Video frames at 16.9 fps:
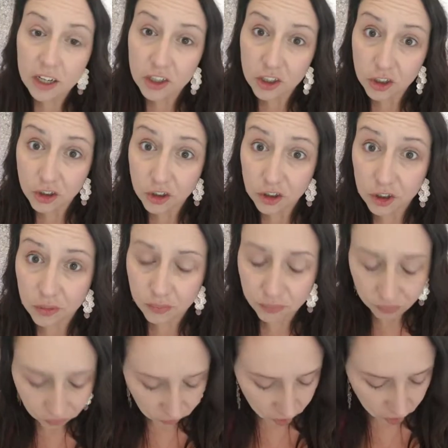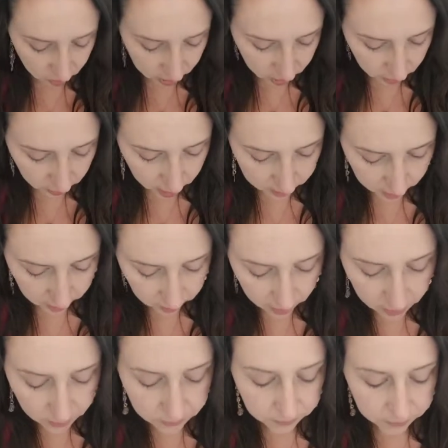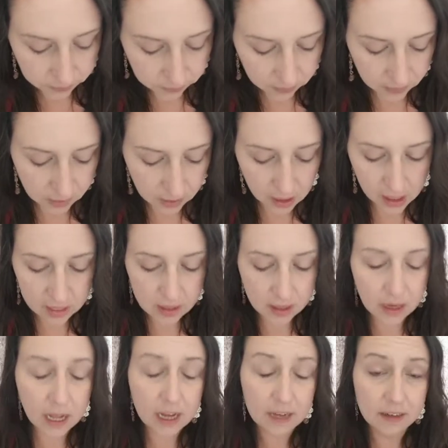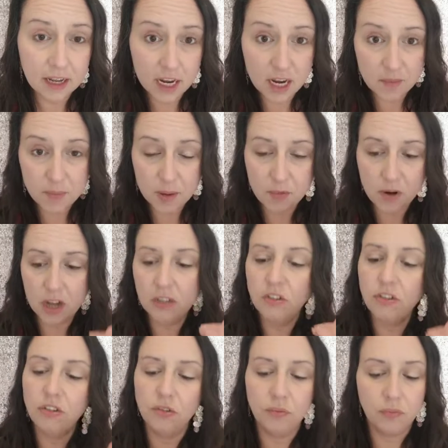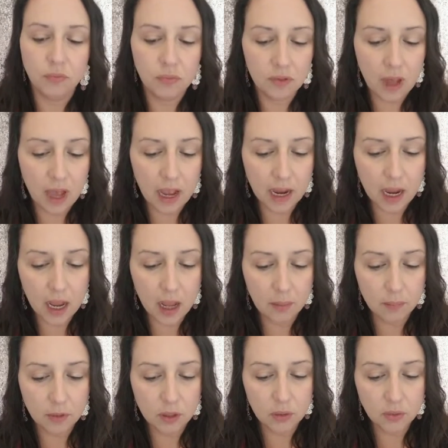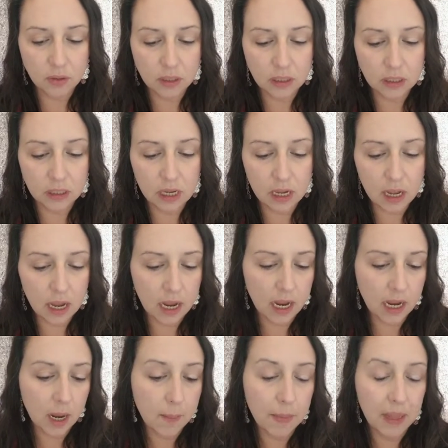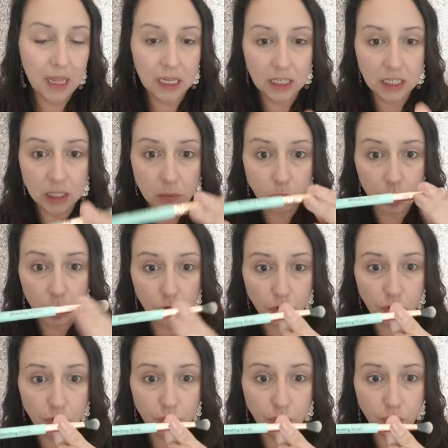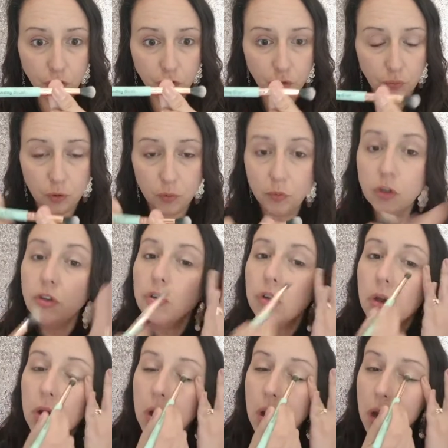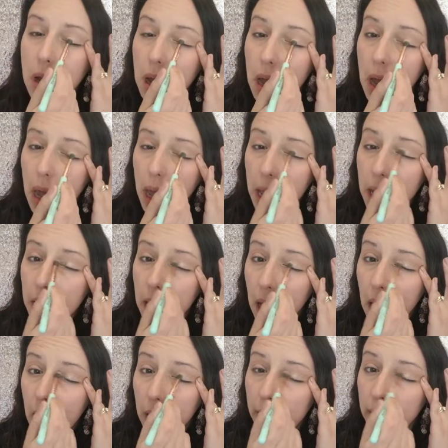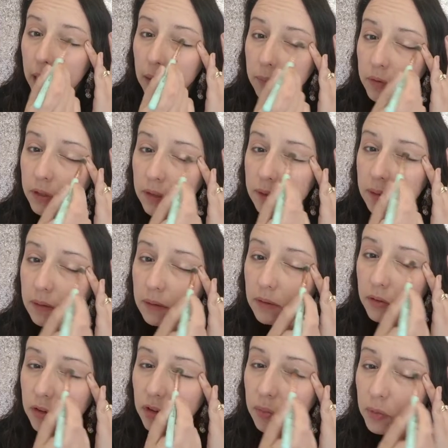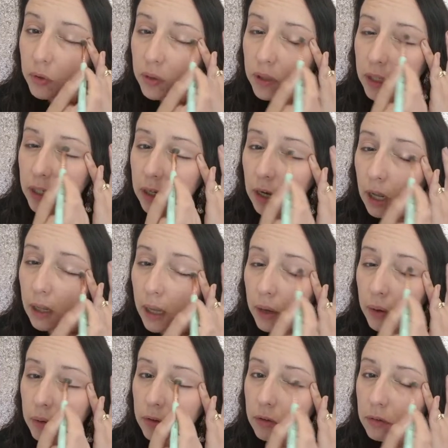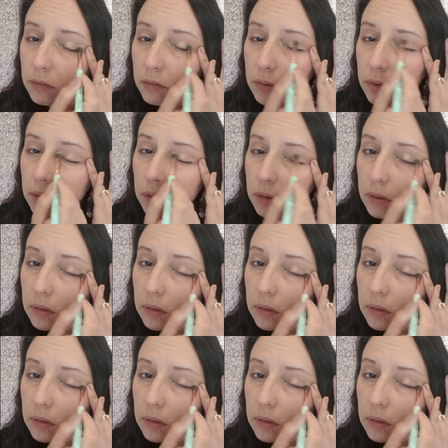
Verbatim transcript: It's a technical term, you don't need to worry about that. And then I take my brush. I am using a blending brush for this purpose. And I am just smoothing it all out.